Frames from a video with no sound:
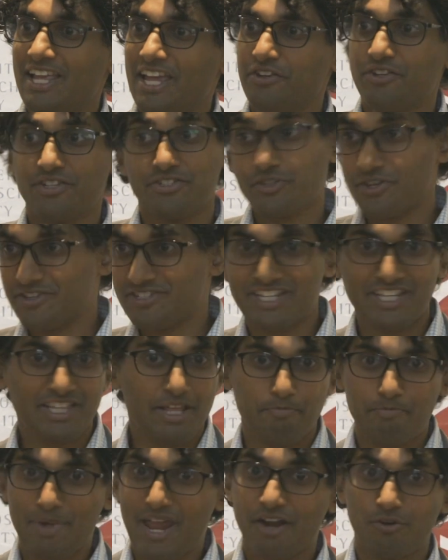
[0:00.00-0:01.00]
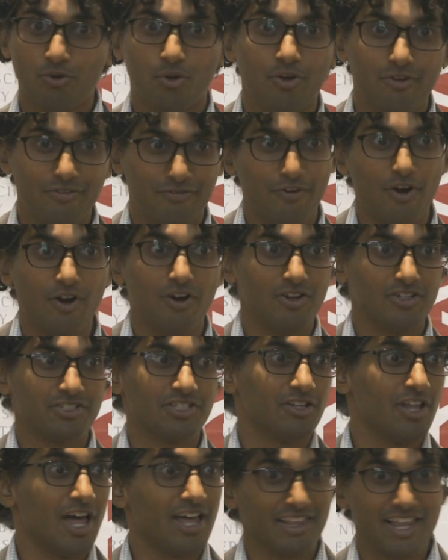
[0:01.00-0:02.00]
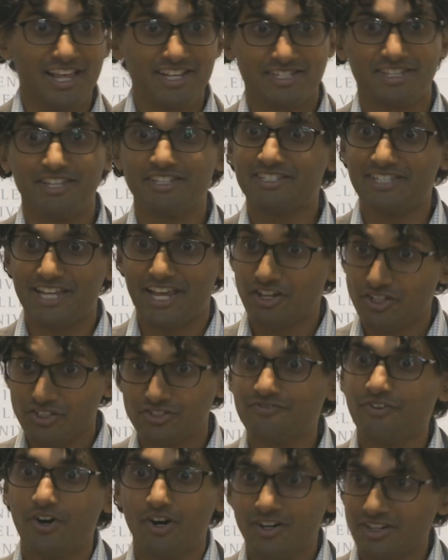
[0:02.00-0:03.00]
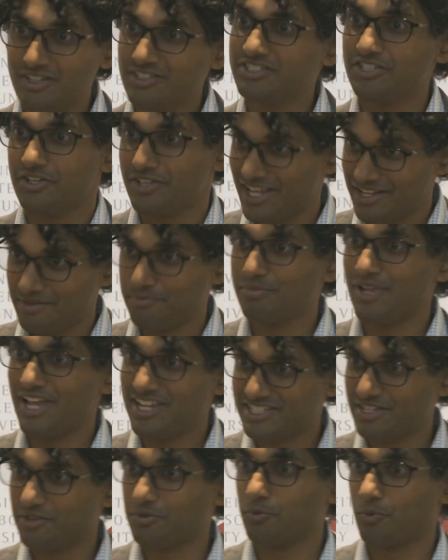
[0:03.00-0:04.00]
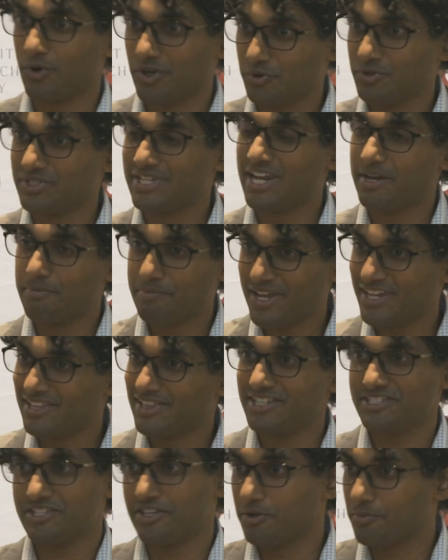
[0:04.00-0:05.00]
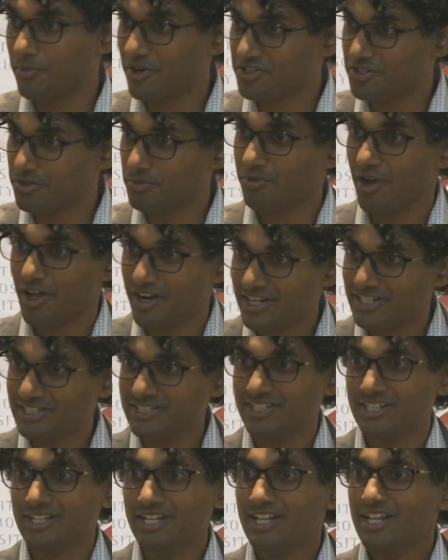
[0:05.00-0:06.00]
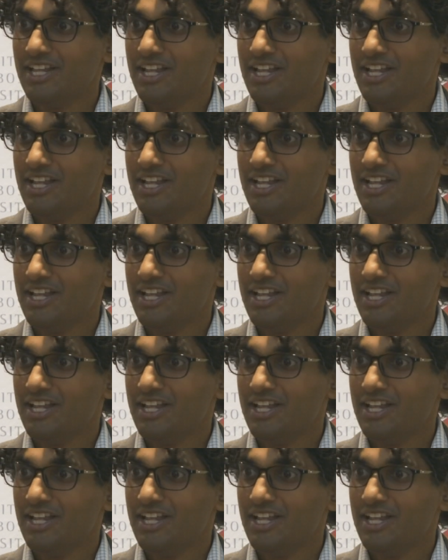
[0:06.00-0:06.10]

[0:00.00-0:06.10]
And you can sort of see that payroll falls a lot less than sales fall, so that implies that the worker is getting paid less than their marginal product.